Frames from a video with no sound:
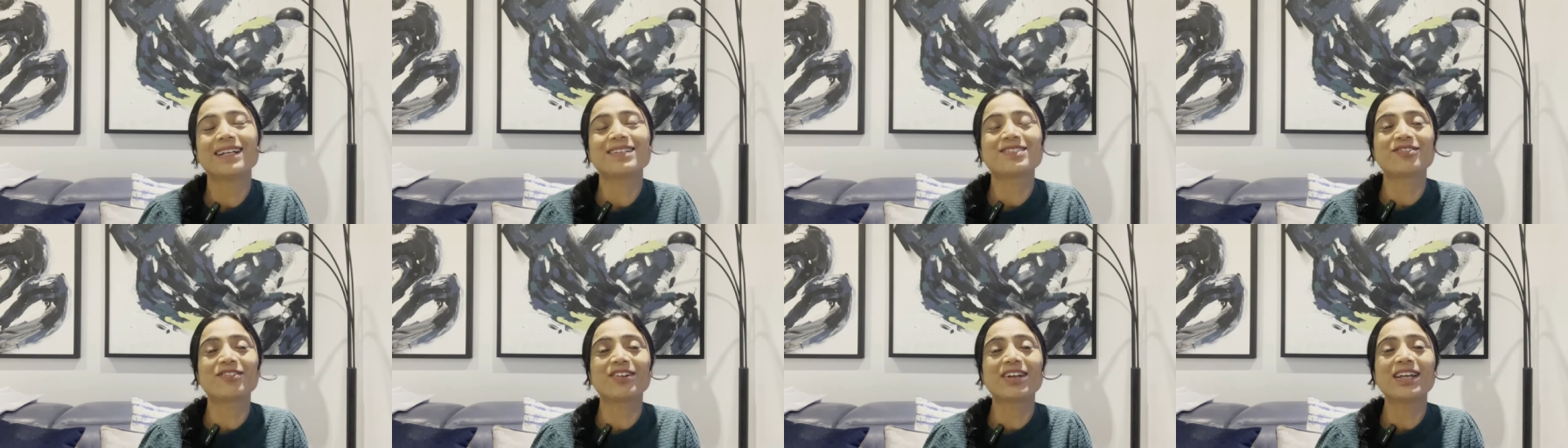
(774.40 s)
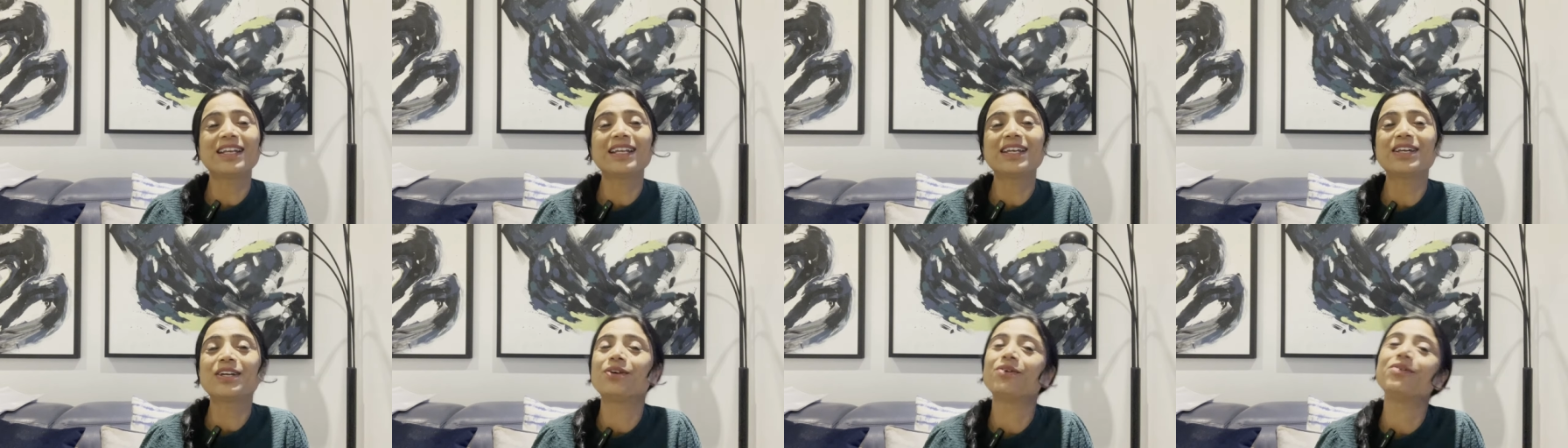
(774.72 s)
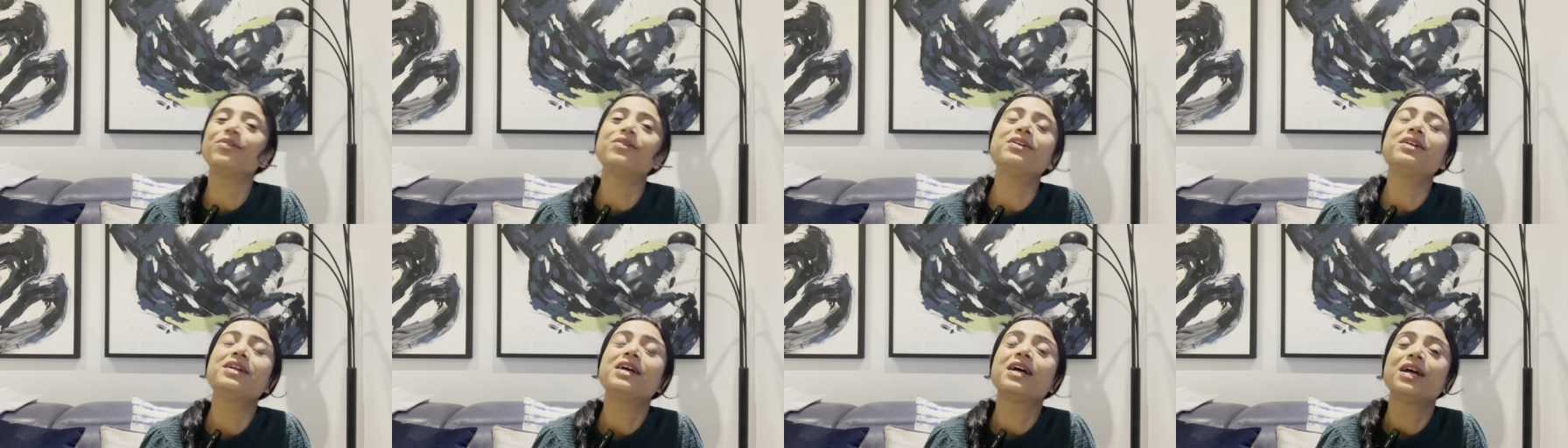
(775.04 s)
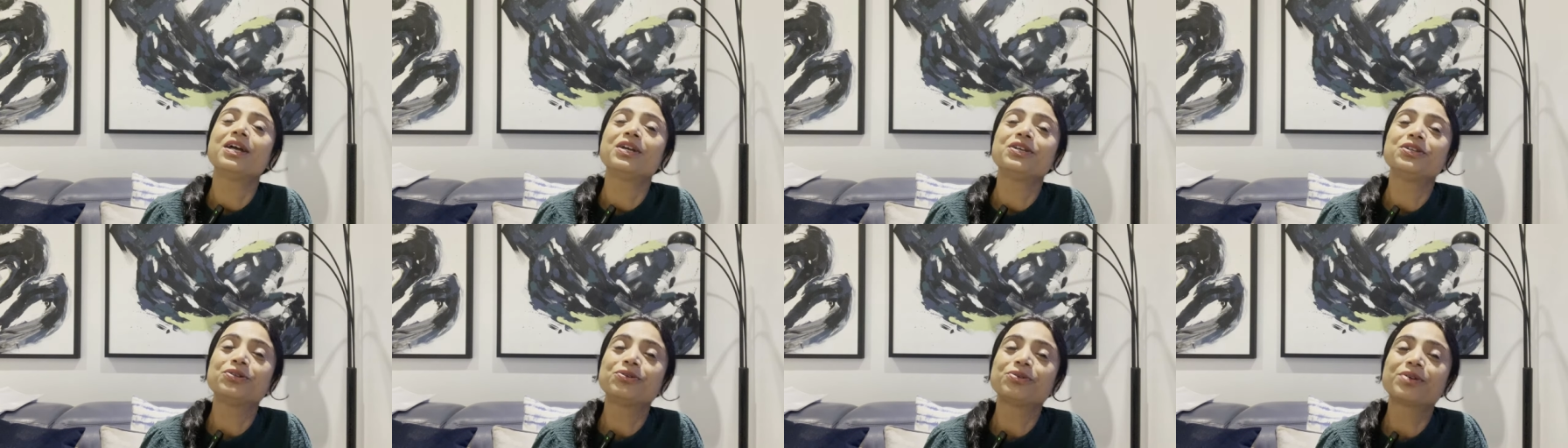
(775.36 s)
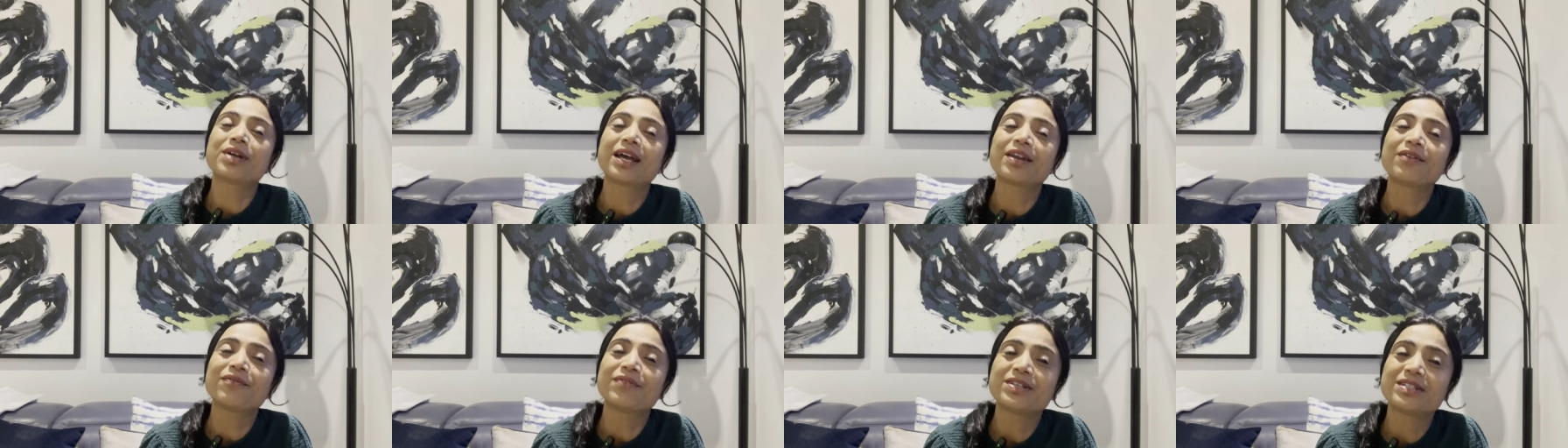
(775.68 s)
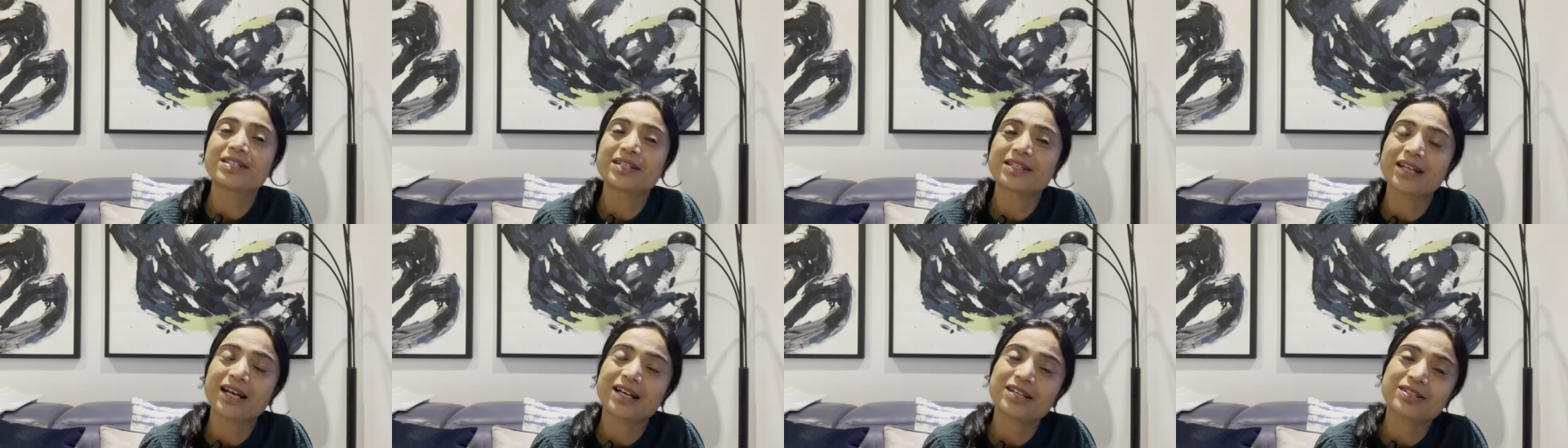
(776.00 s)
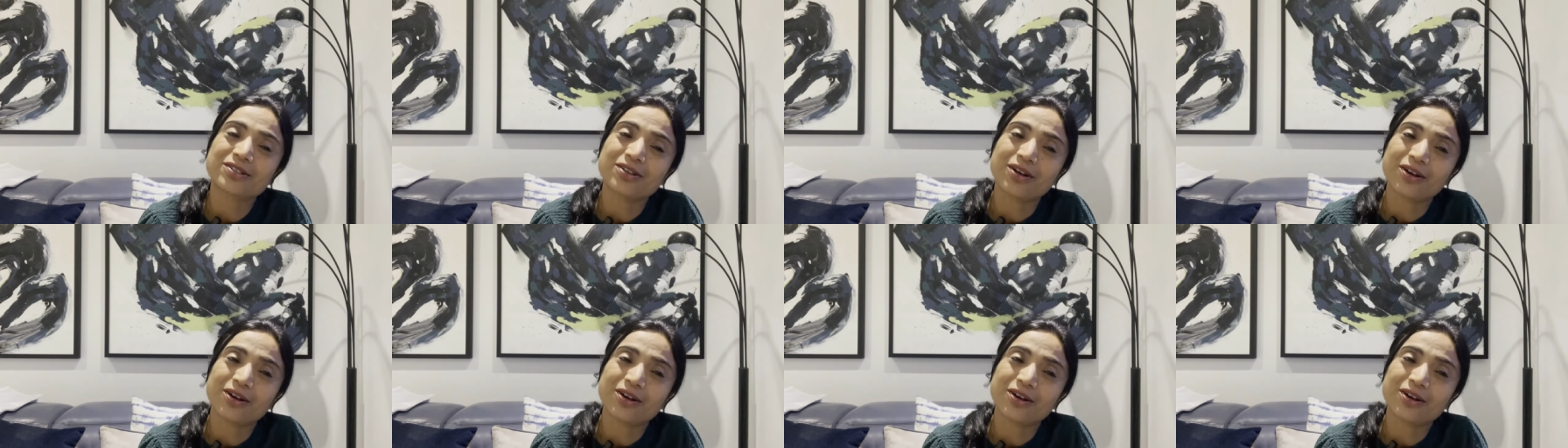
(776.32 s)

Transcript: It's really good. You can visit us